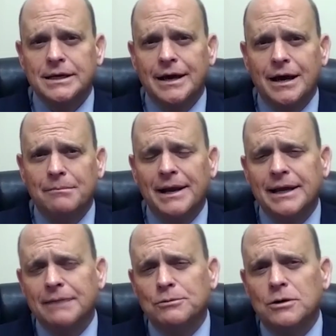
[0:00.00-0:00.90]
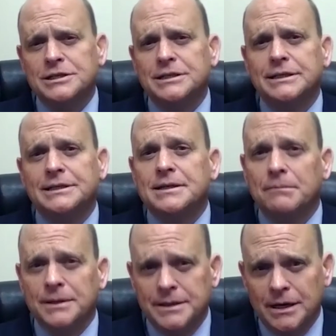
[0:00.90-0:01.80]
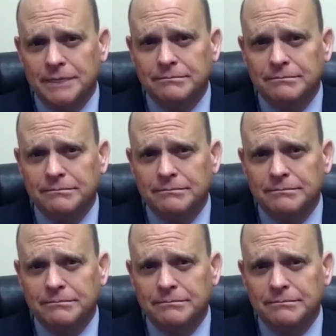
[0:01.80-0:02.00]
But I came to Washington to get something done.